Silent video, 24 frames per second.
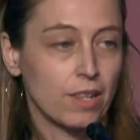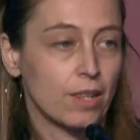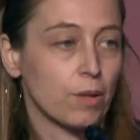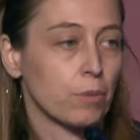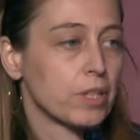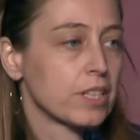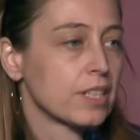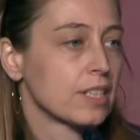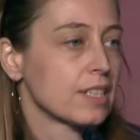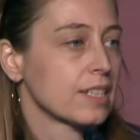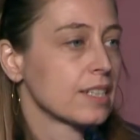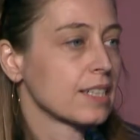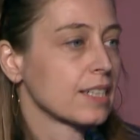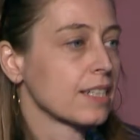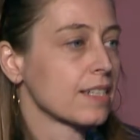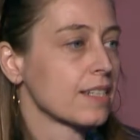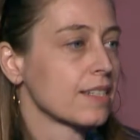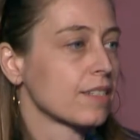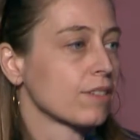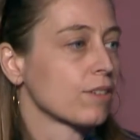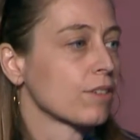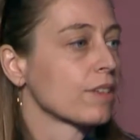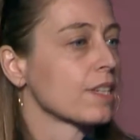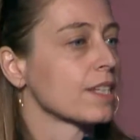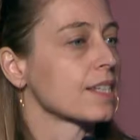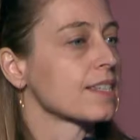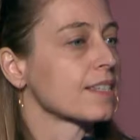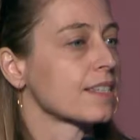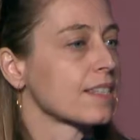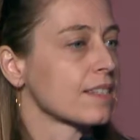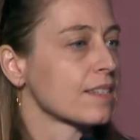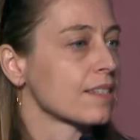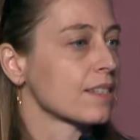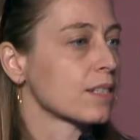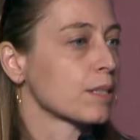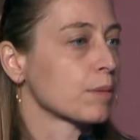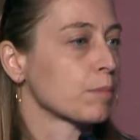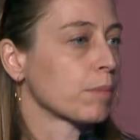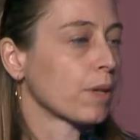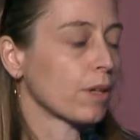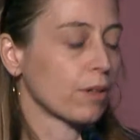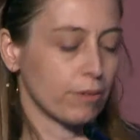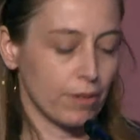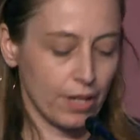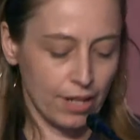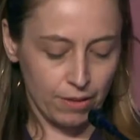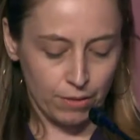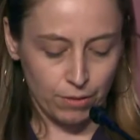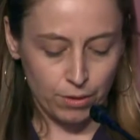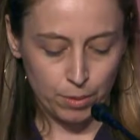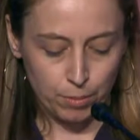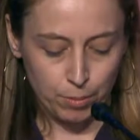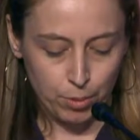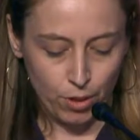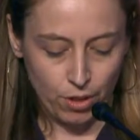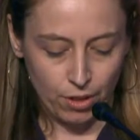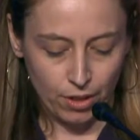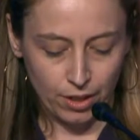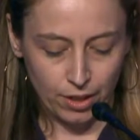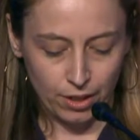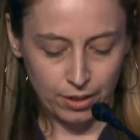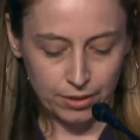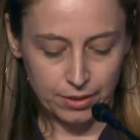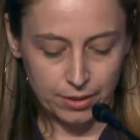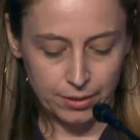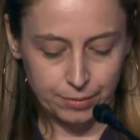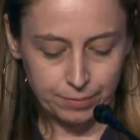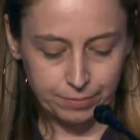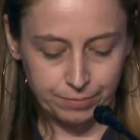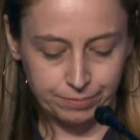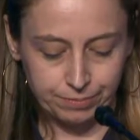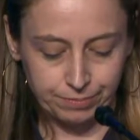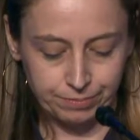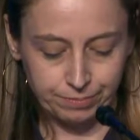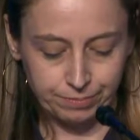that we needed to consider the system around the product.